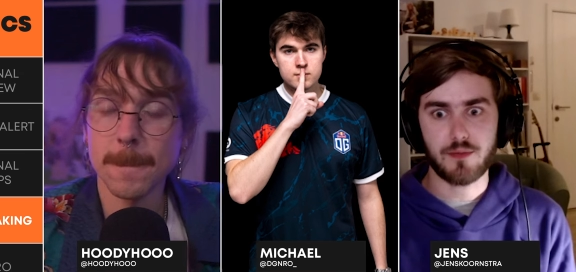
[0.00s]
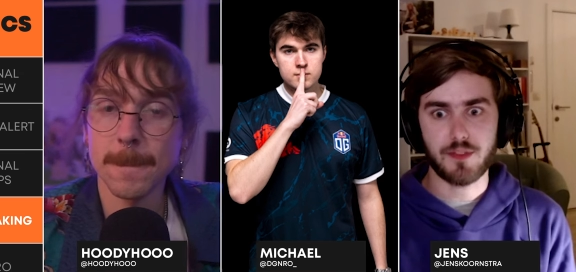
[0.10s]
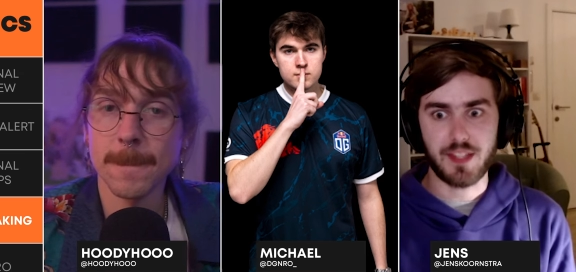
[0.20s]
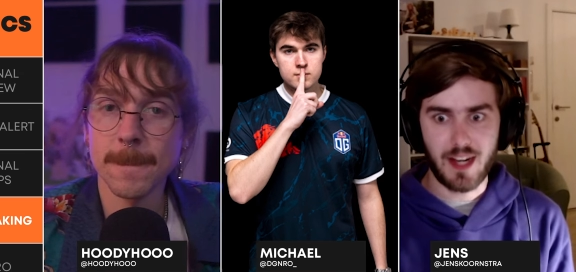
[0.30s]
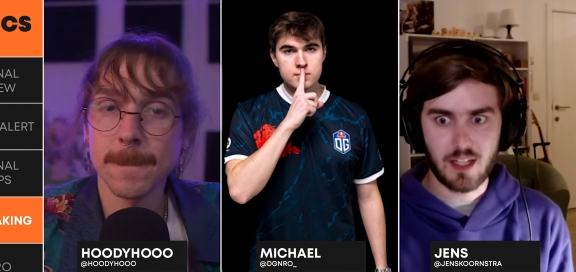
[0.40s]
Speaker 1: with
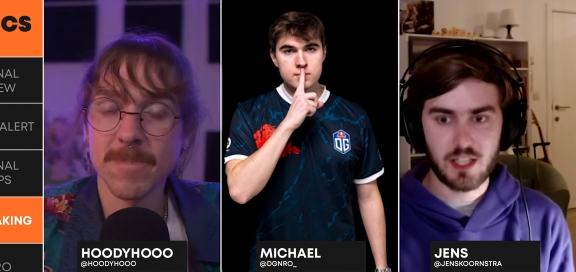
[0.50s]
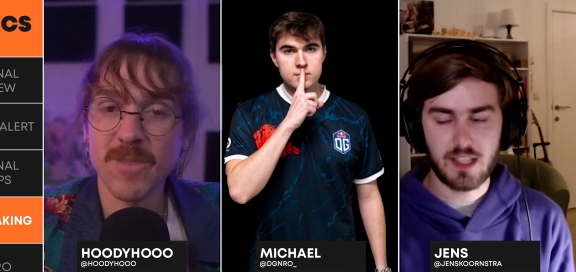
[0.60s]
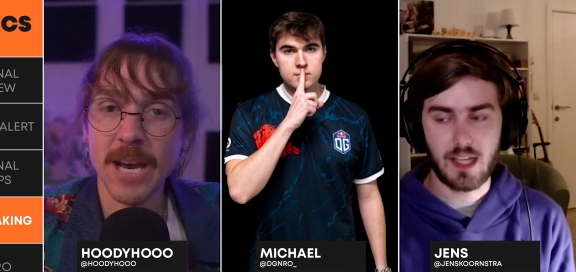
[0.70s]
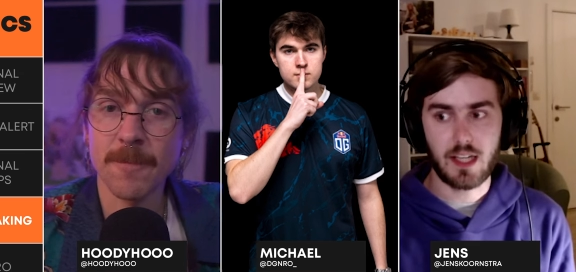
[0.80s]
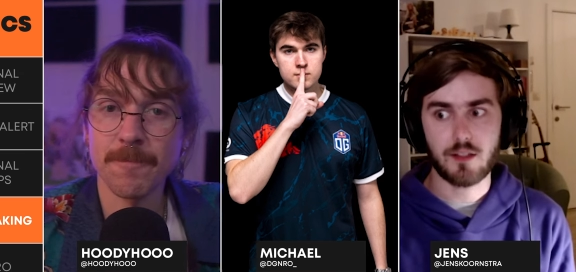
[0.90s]
their
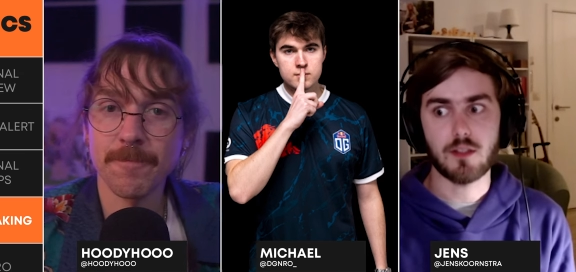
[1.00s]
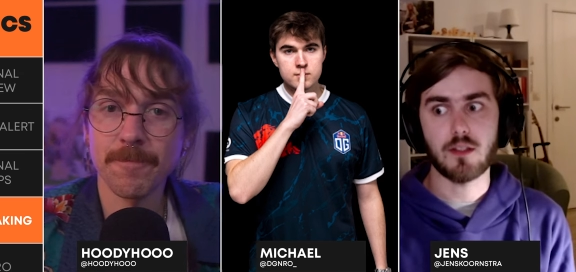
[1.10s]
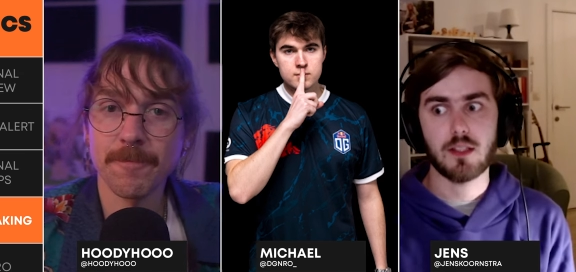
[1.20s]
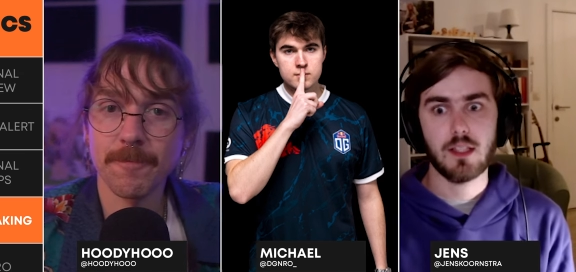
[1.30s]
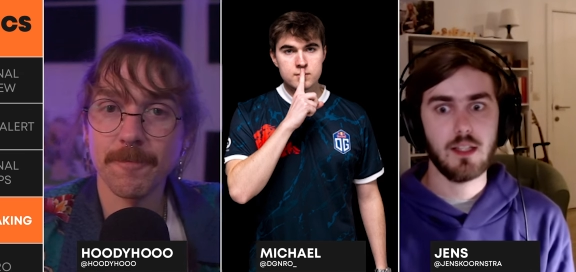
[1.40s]

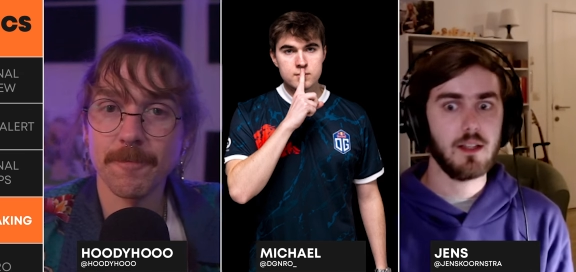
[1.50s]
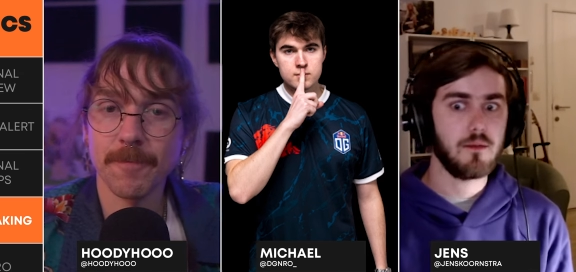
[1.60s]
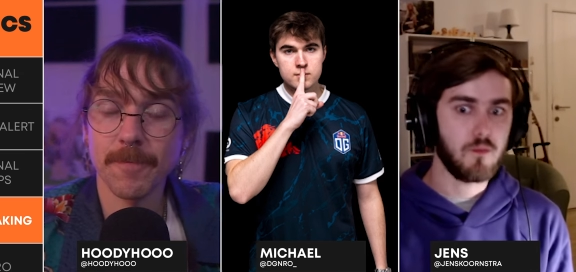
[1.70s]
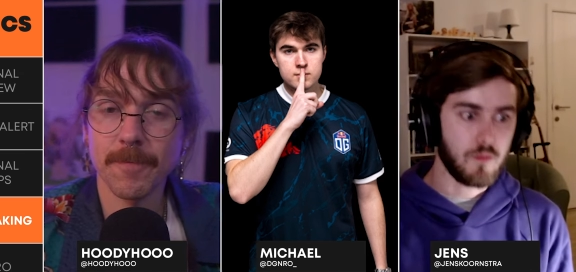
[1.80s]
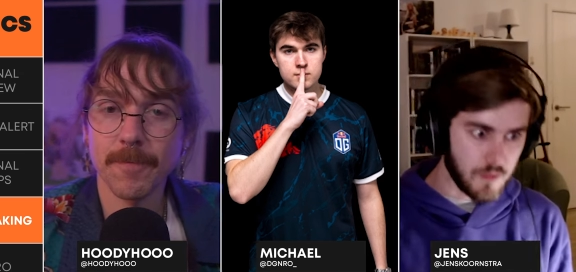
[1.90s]
style.
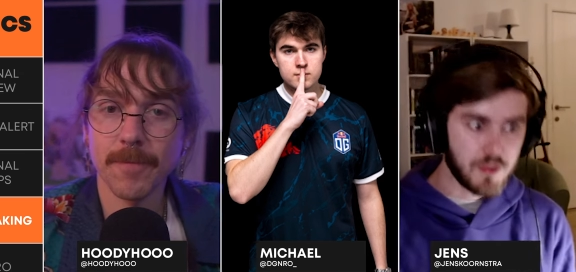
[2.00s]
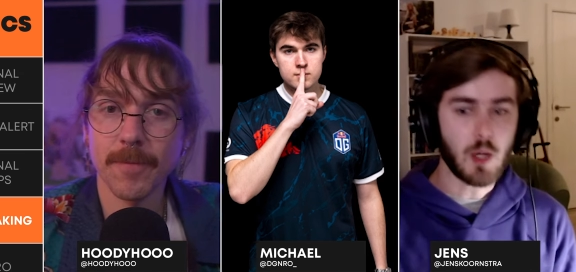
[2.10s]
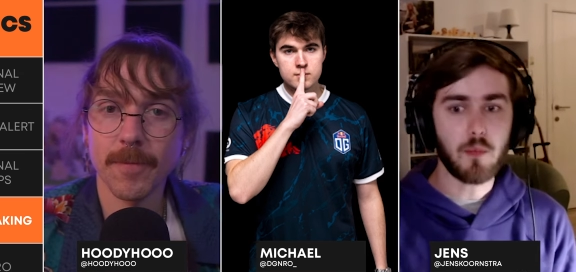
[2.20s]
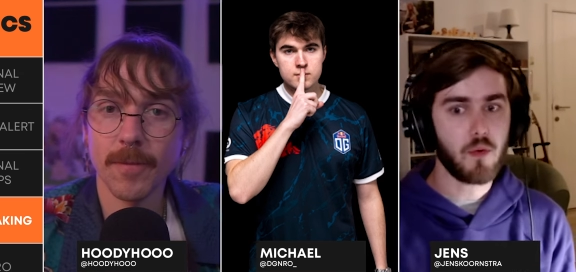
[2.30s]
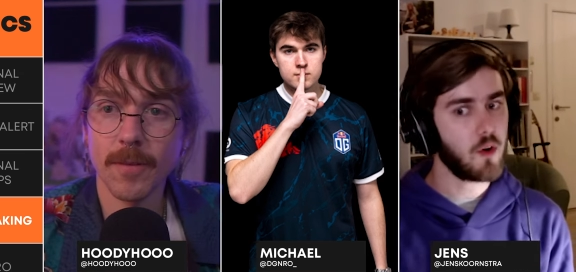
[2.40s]
Yeah.
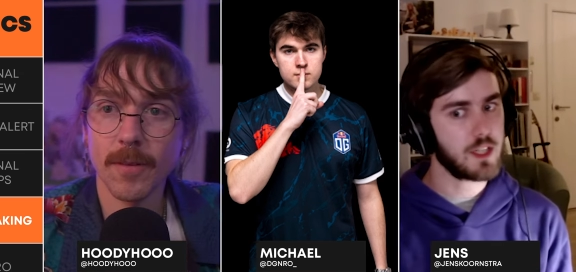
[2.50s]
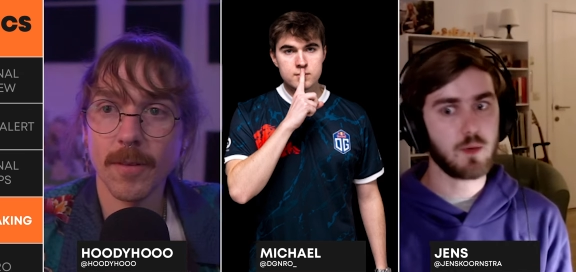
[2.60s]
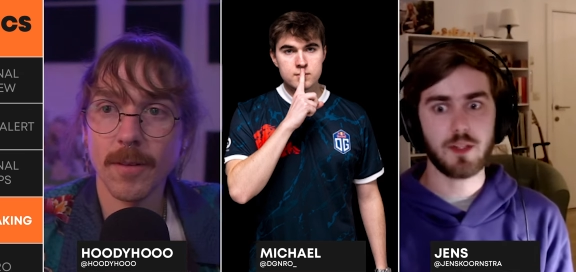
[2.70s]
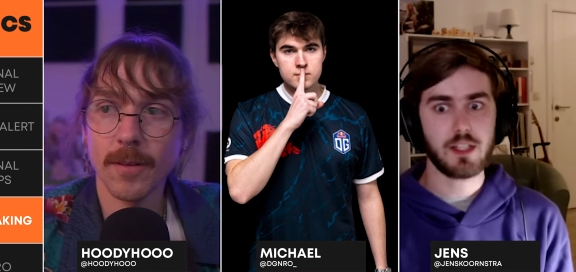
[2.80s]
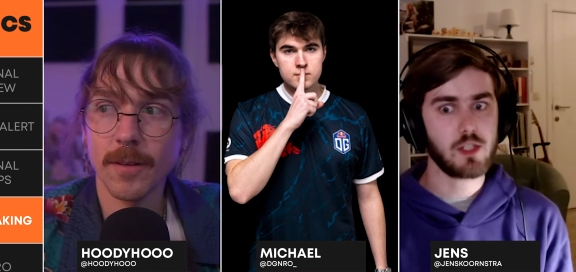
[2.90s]
Top four
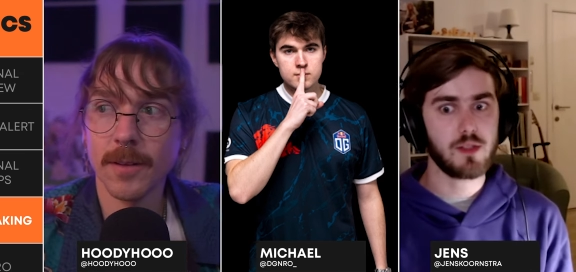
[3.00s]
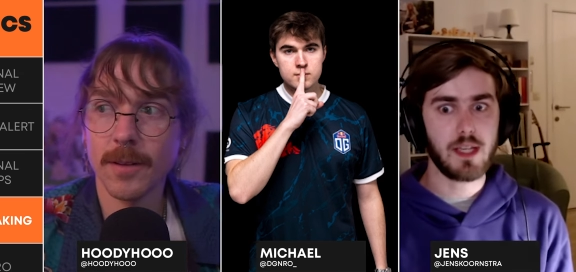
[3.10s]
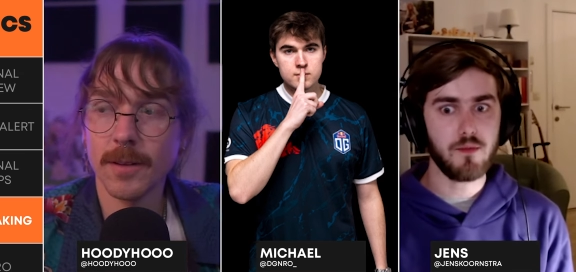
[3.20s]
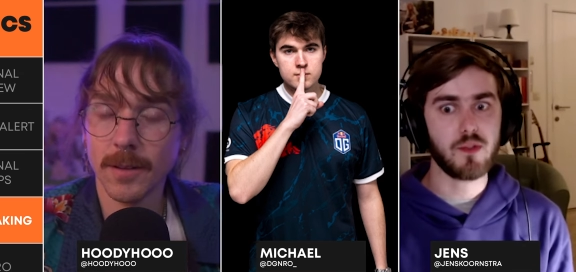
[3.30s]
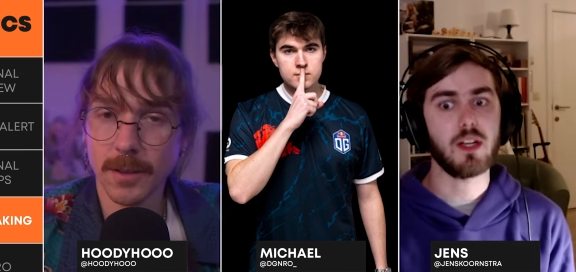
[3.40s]
is what they should
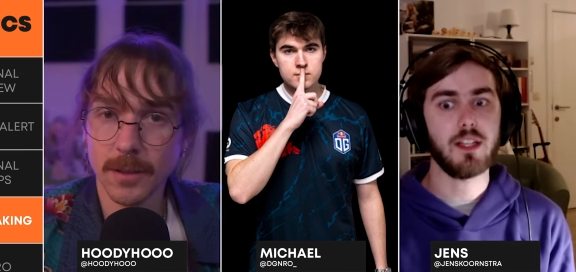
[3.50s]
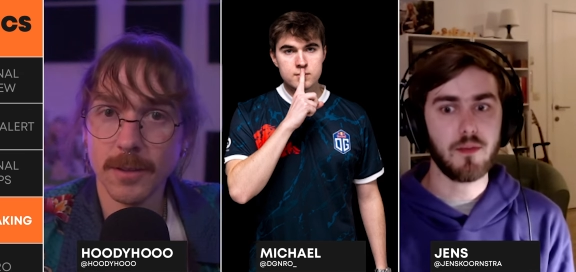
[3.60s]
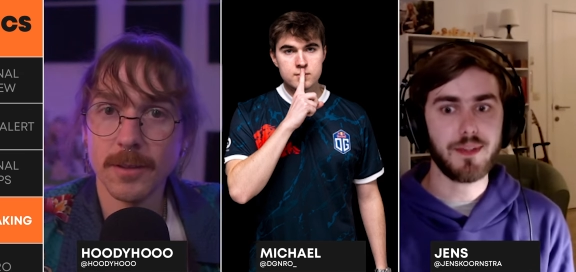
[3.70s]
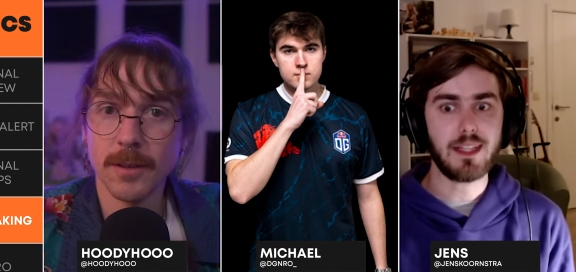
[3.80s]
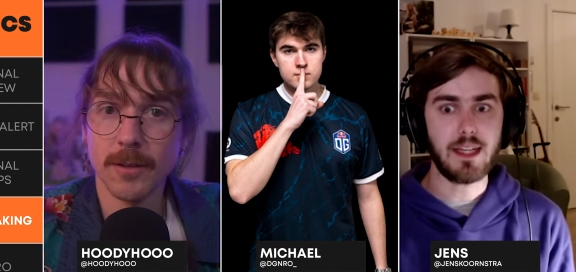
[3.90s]
aim for and
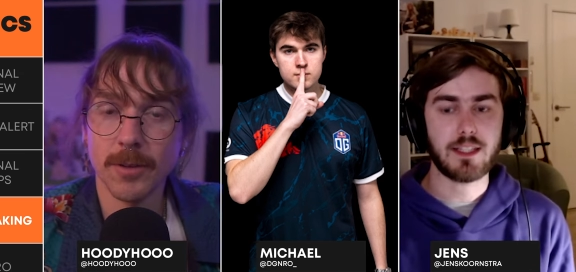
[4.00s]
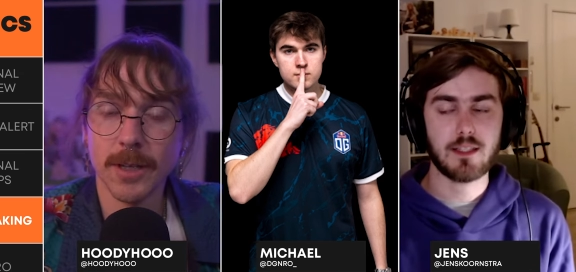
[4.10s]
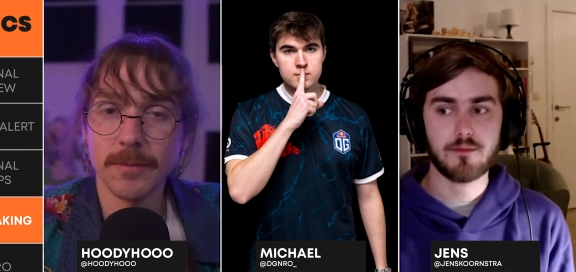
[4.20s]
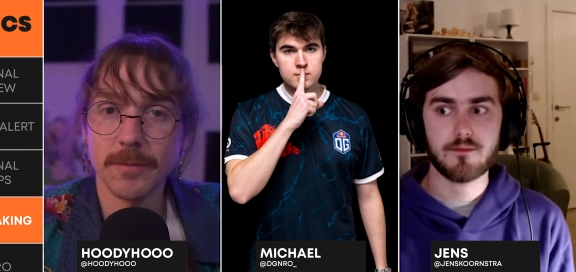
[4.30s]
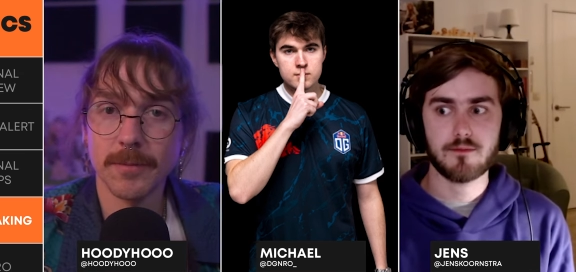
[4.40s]
nothing less.
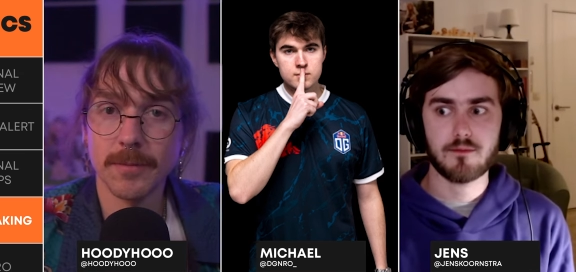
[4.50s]
Right.